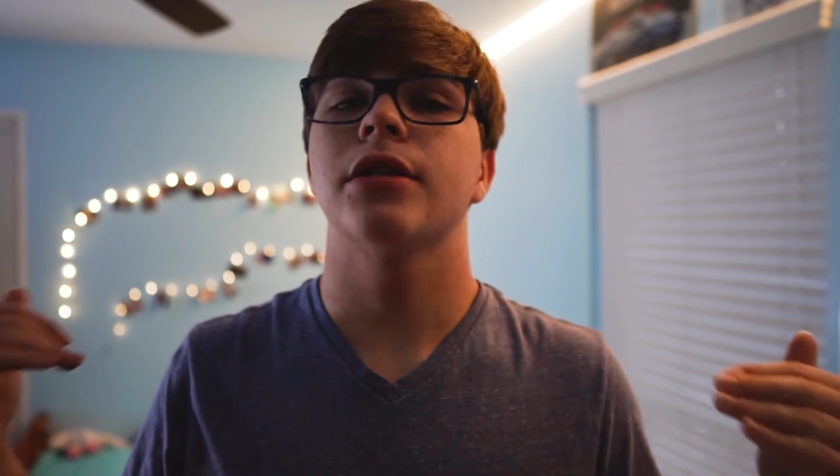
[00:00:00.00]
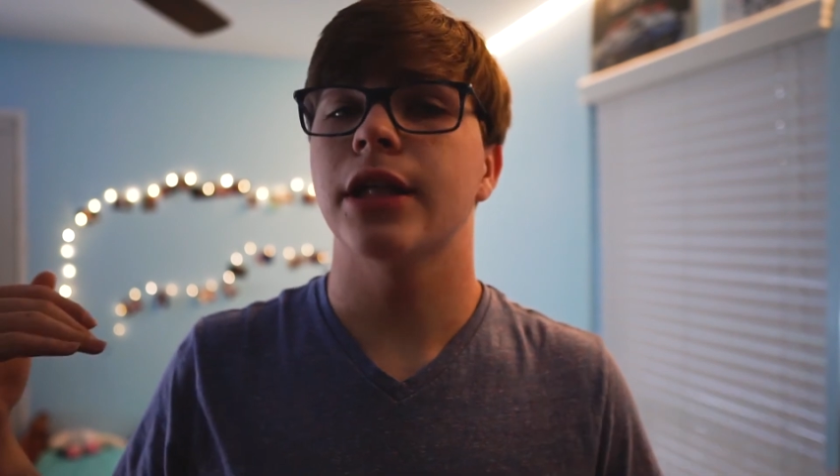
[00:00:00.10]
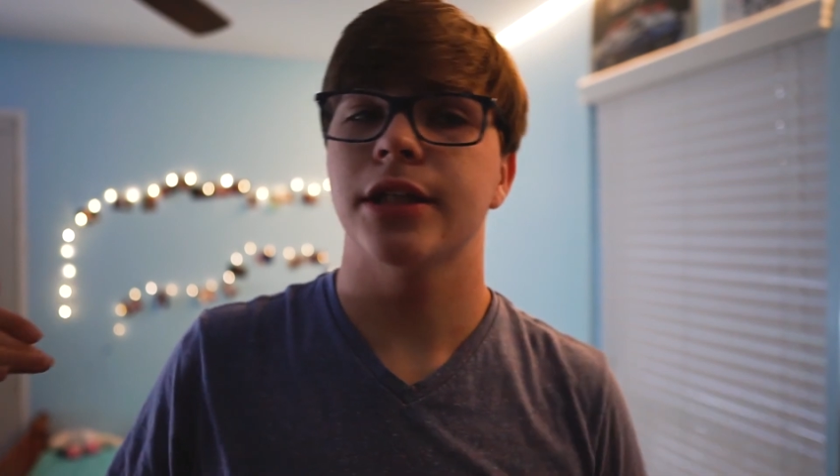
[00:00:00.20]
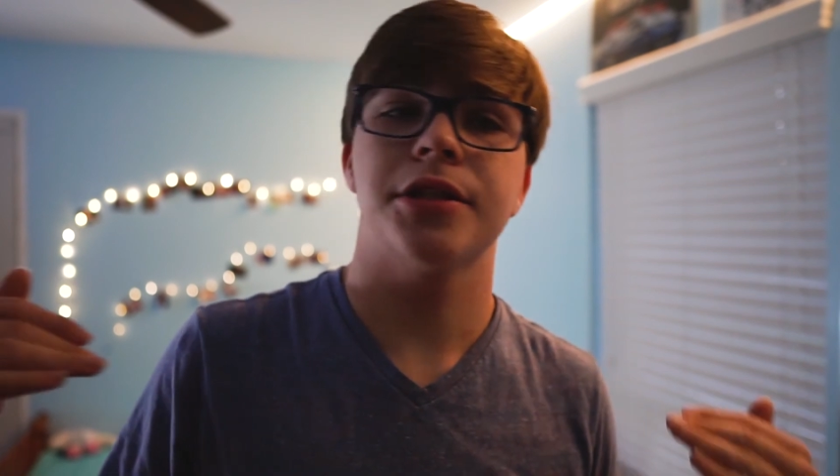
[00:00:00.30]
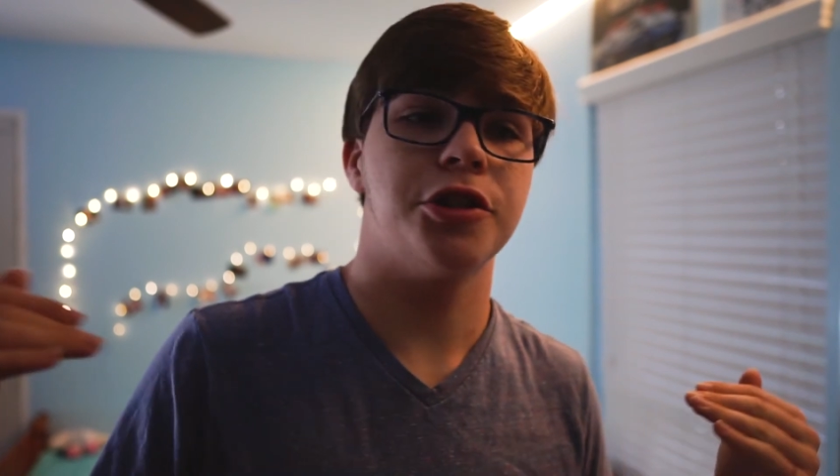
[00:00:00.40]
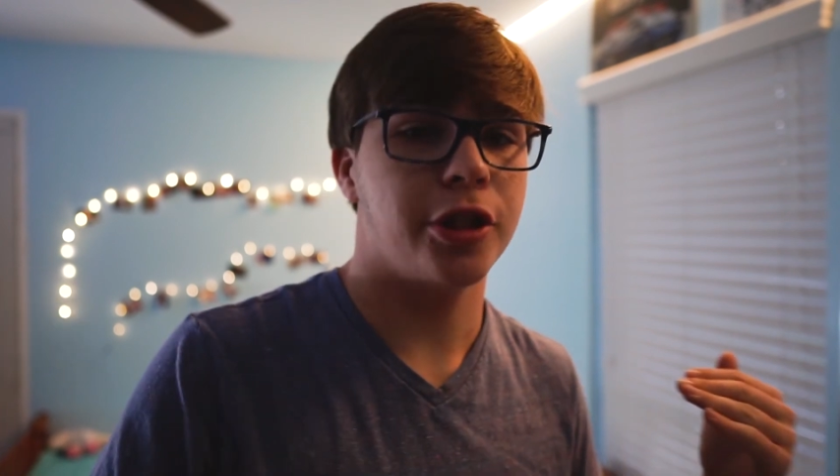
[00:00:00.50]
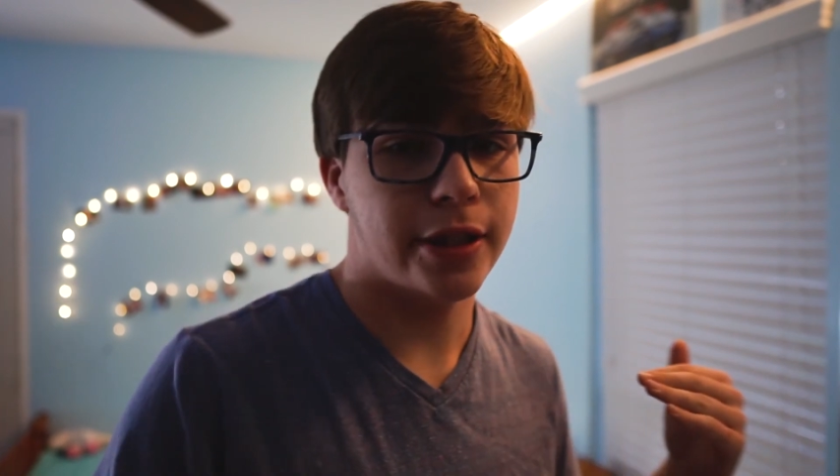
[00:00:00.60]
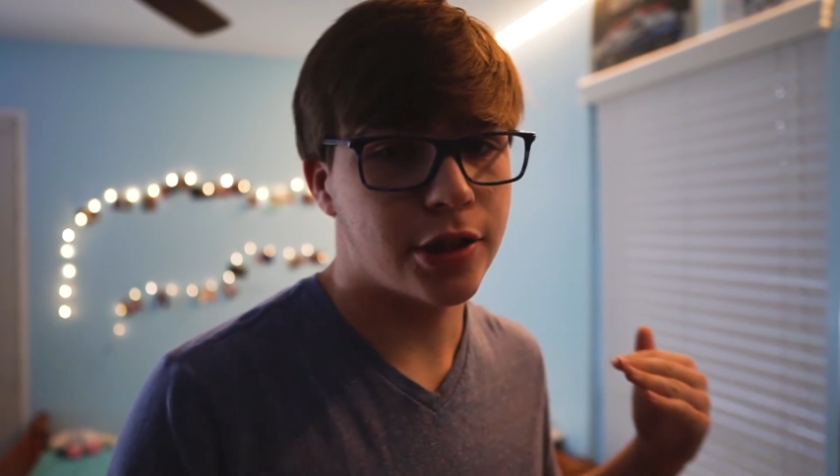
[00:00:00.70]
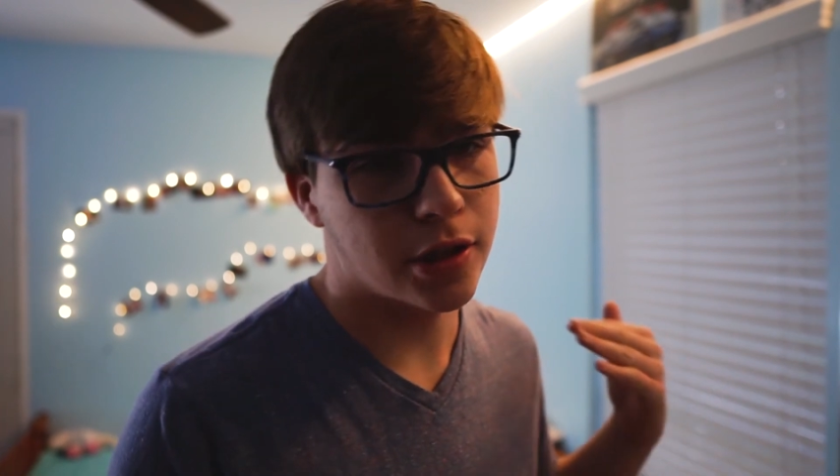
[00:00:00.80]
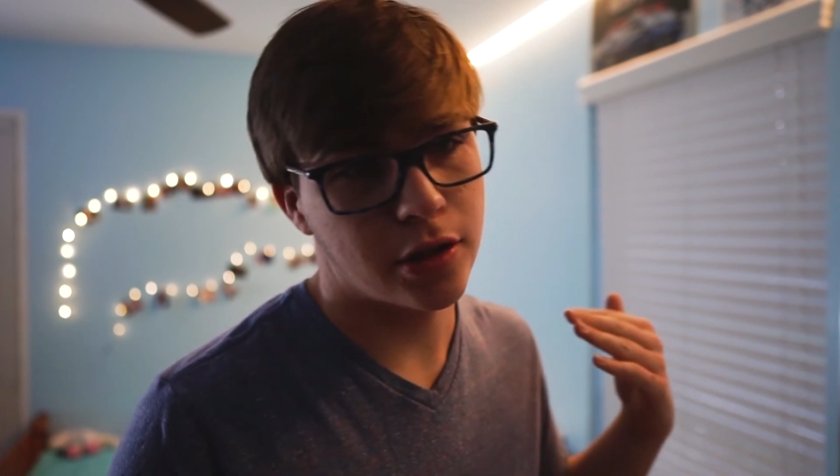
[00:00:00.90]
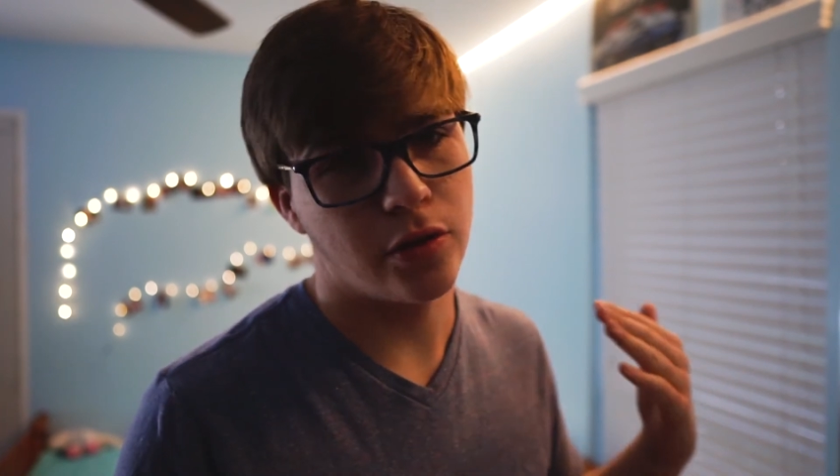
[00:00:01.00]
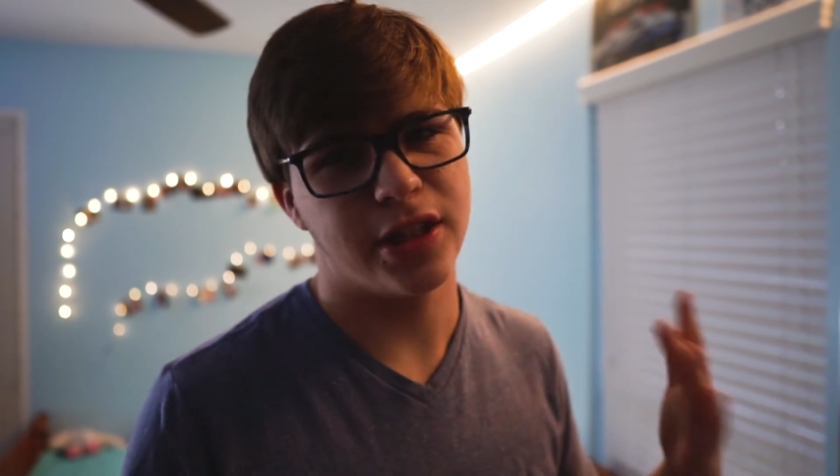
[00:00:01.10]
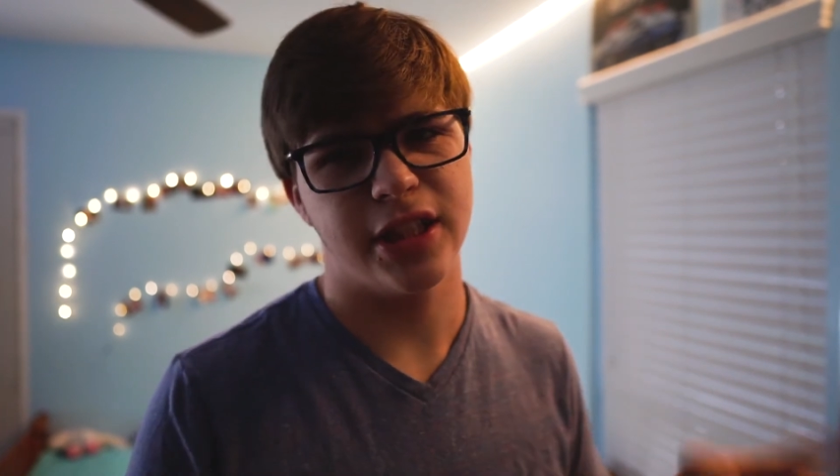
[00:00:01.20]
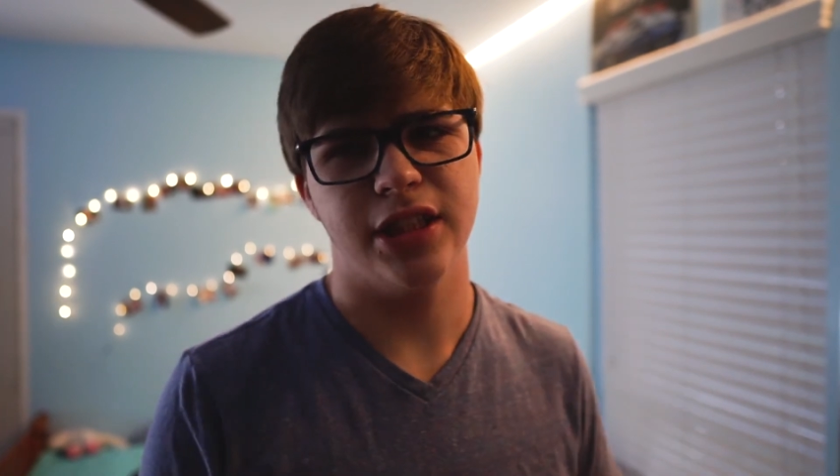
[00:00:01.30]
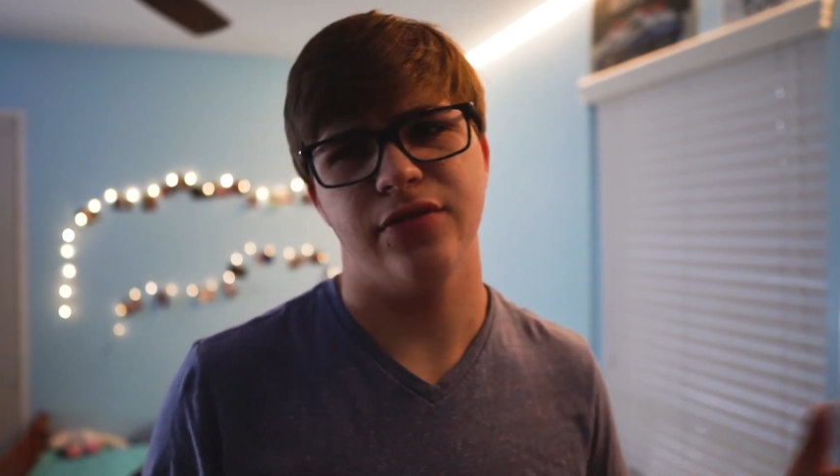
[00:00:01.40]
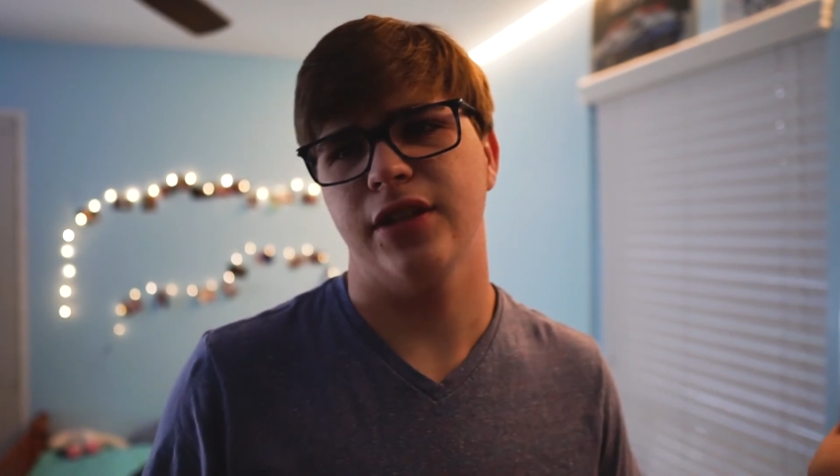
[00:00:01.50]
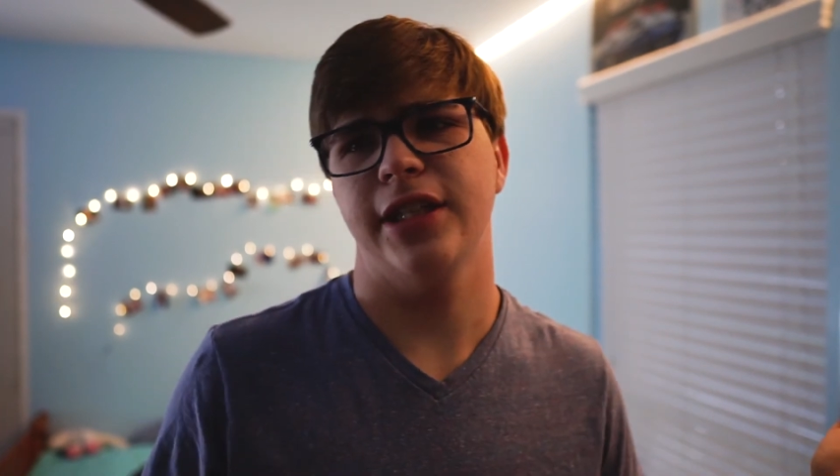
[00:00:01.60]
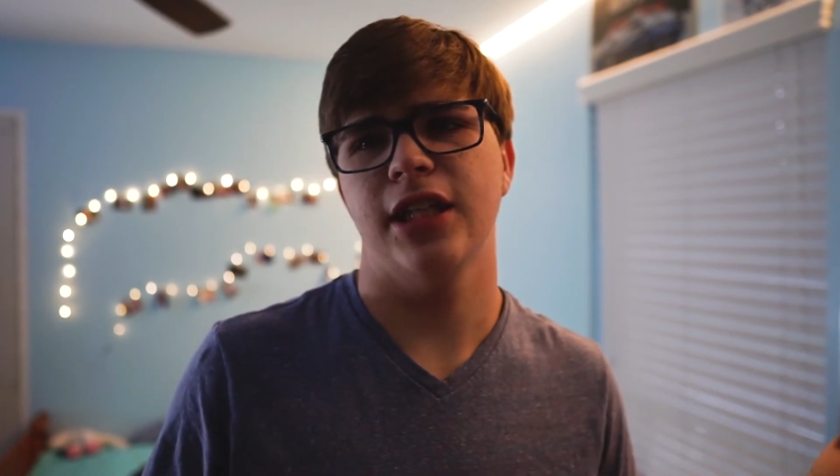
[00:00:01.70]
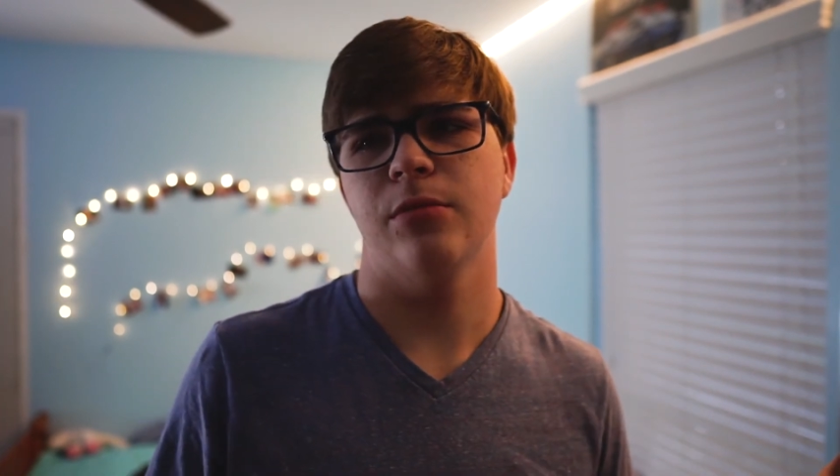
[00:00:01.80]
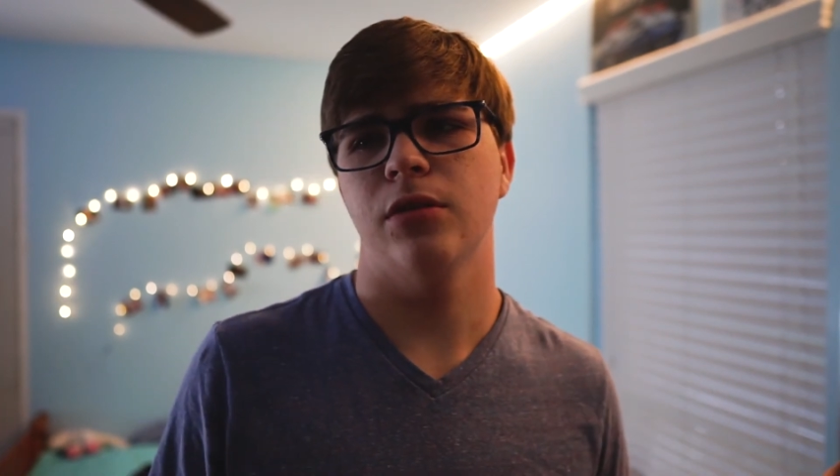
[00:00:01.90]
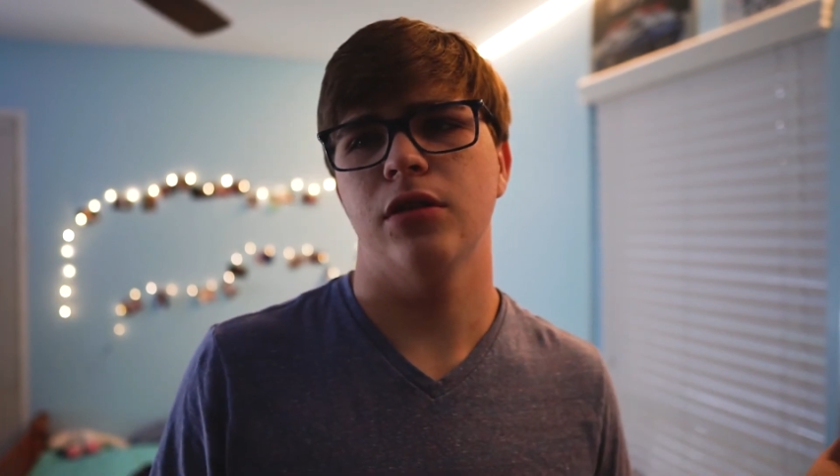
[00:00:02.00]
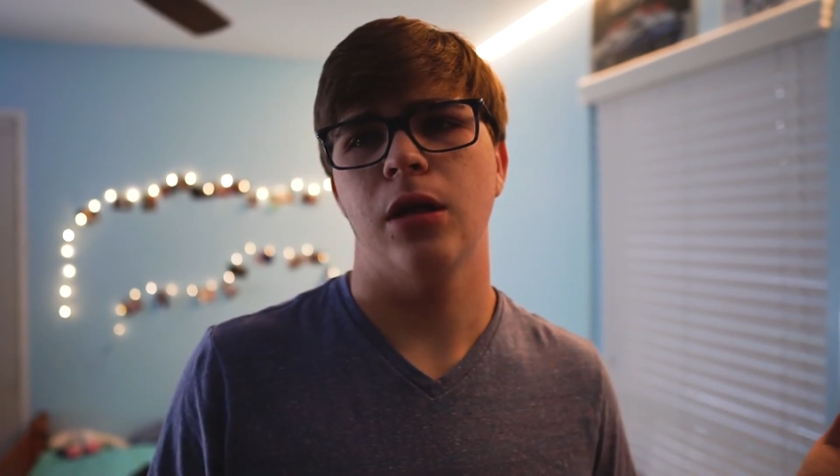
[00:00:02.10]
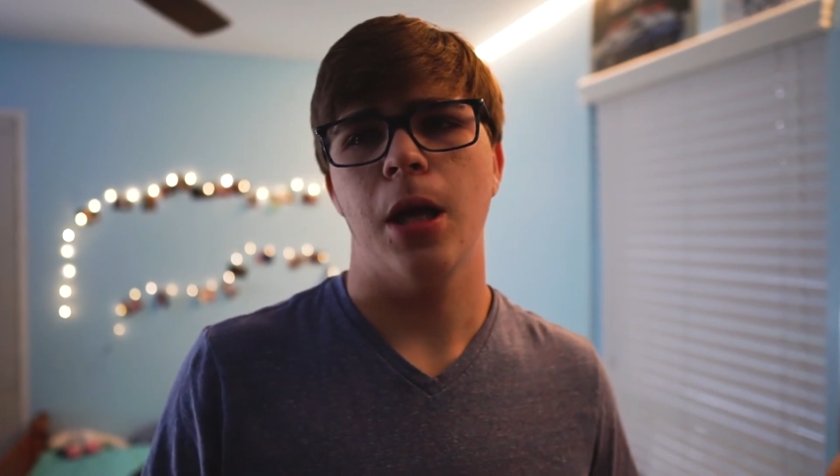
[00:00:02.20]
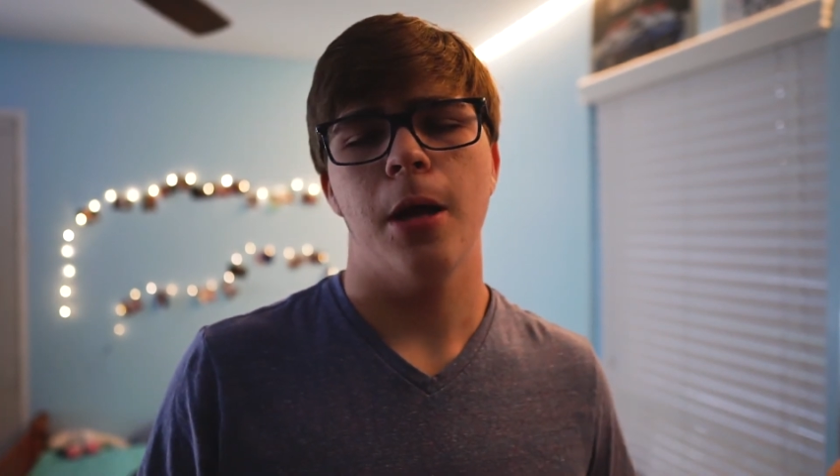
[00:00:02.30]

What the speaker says: Things could change. I could always get a different camera.